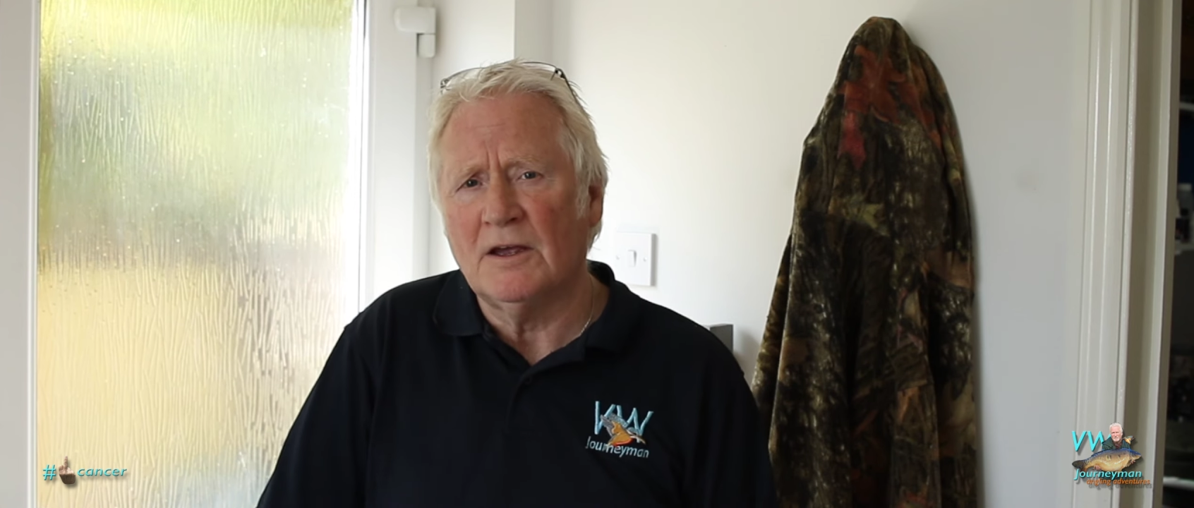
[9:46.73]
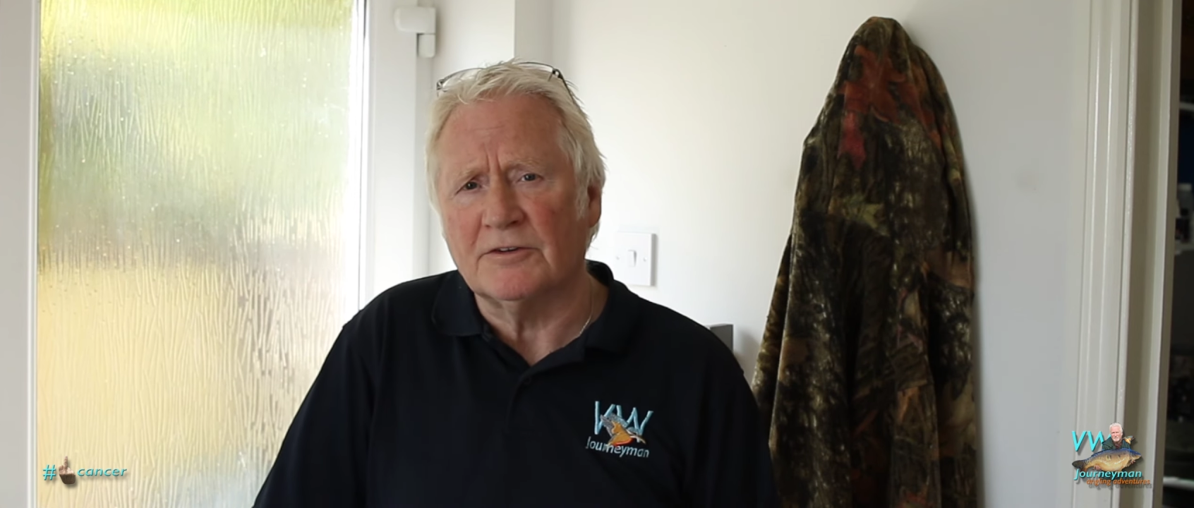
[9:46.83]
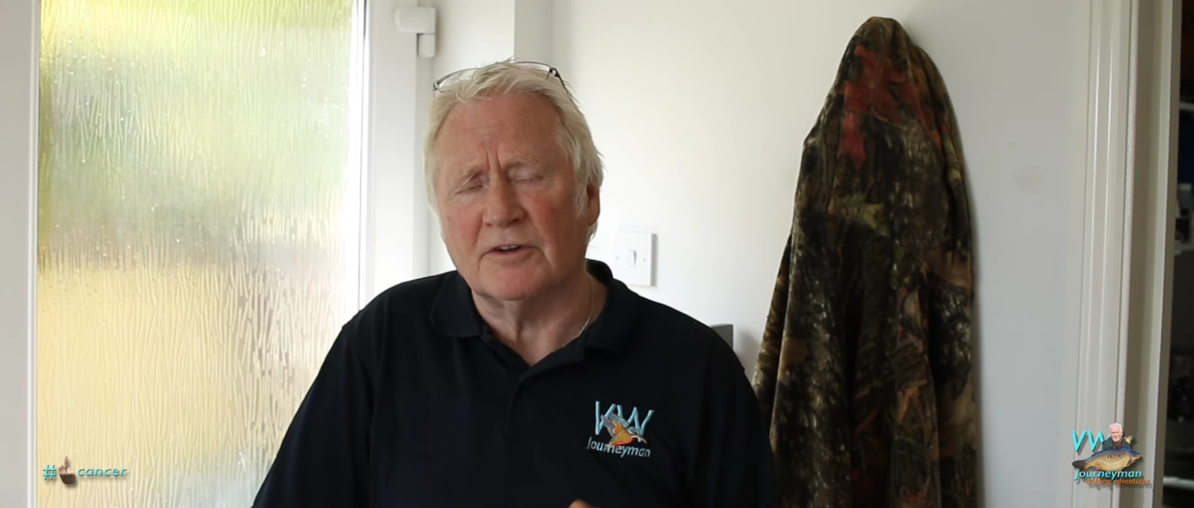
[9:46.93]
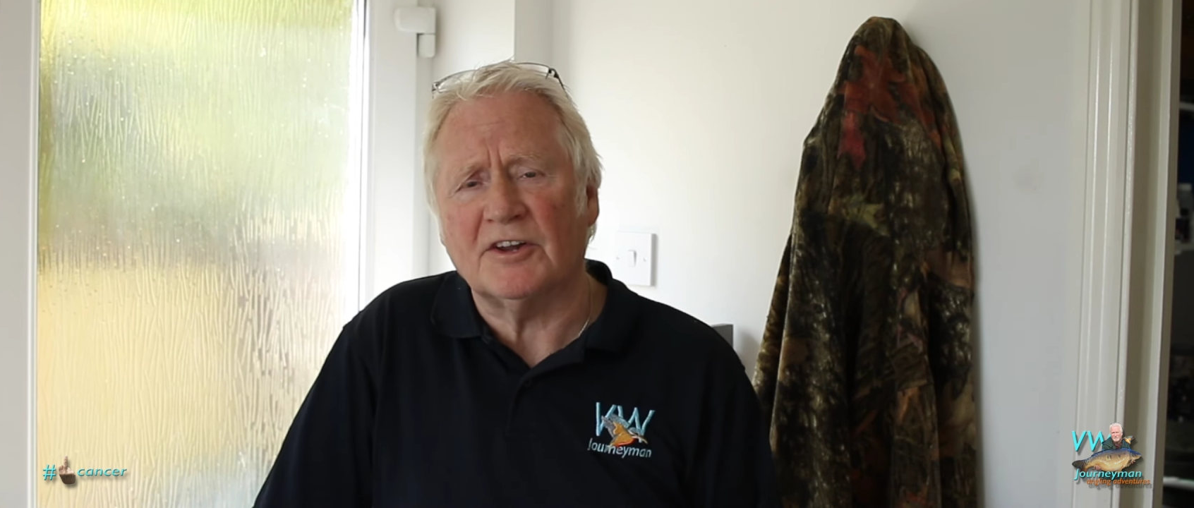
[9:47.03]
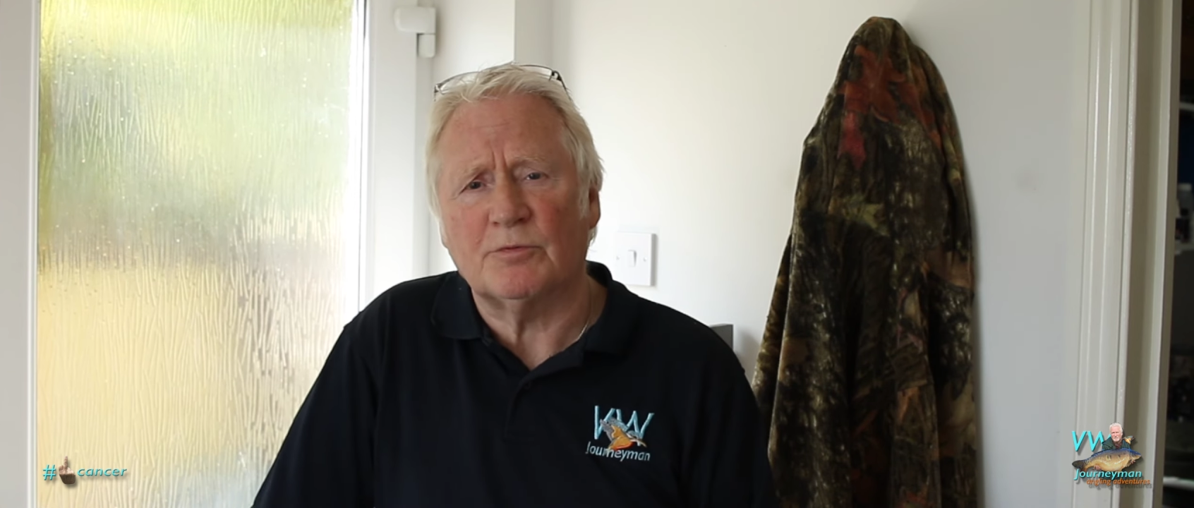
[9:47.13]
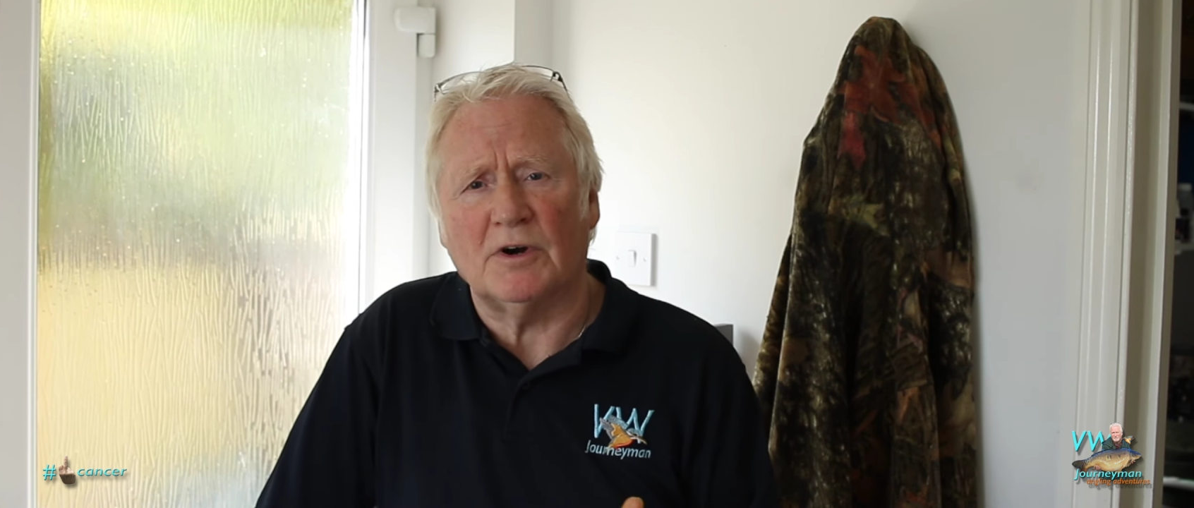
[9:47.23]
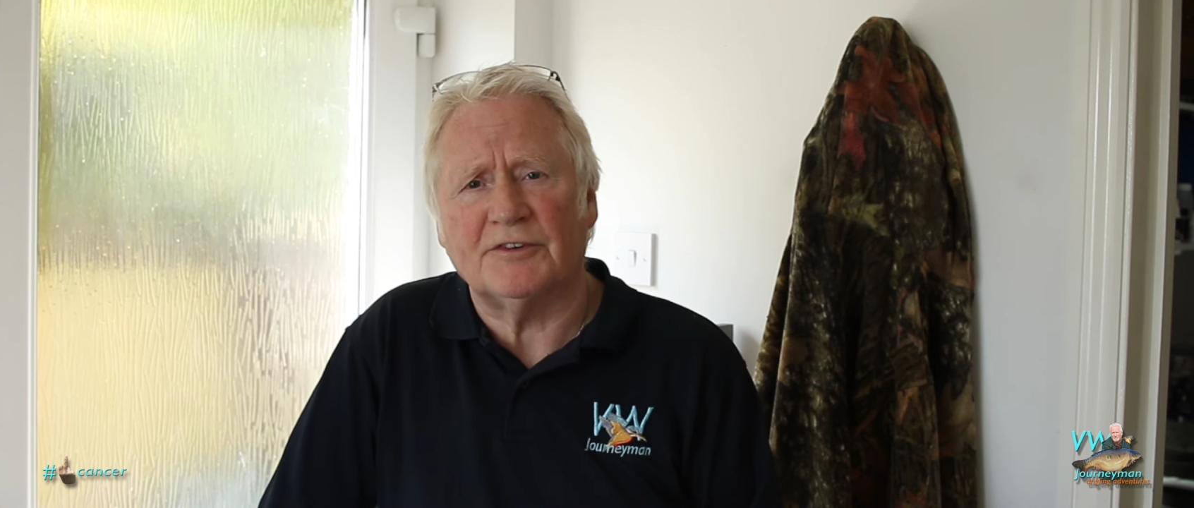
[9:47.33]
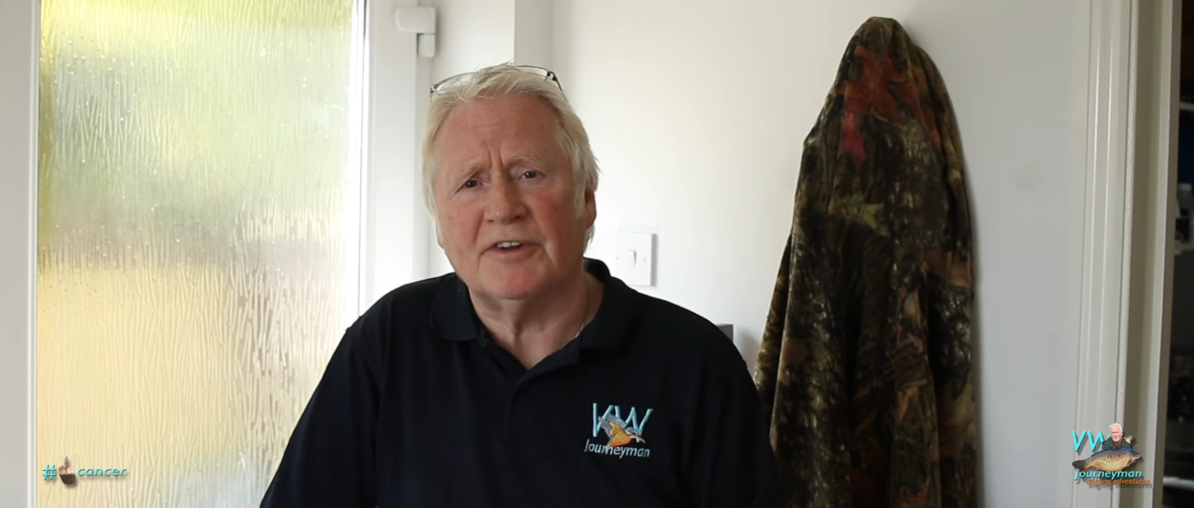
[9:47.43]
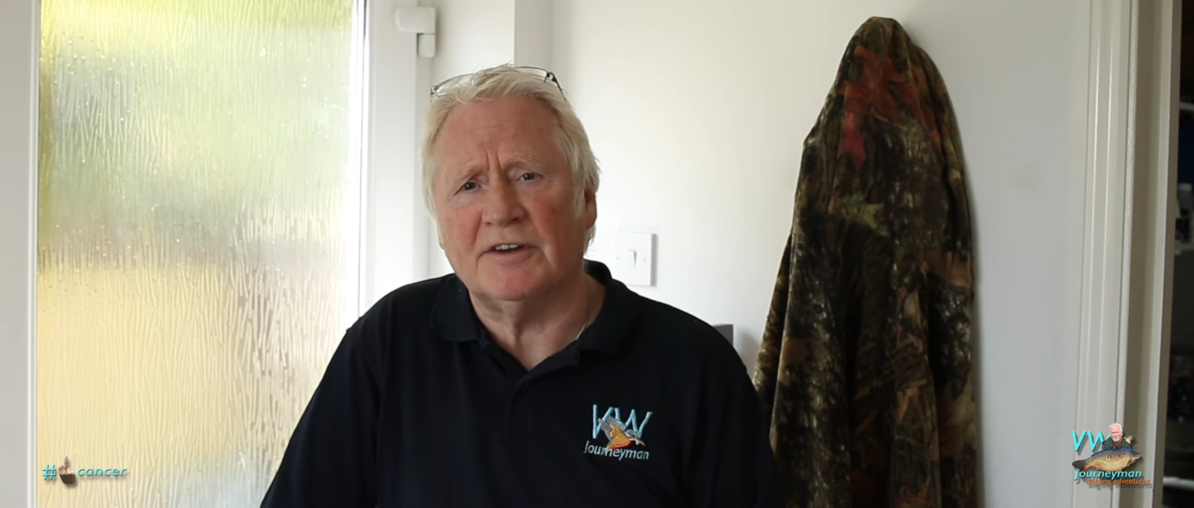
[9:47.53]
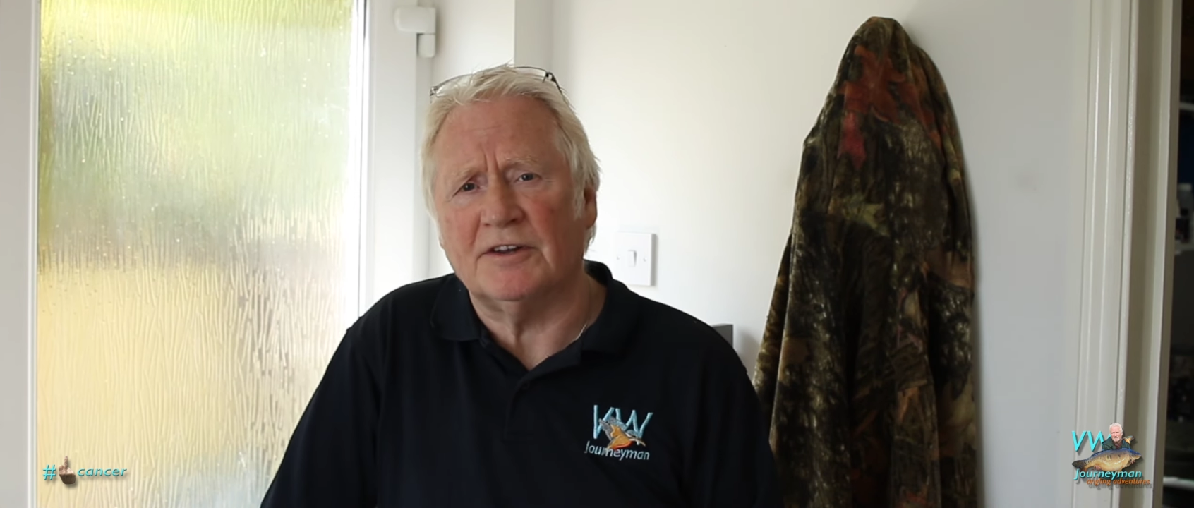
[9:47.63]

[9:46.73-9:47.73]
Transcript: So that's what I tend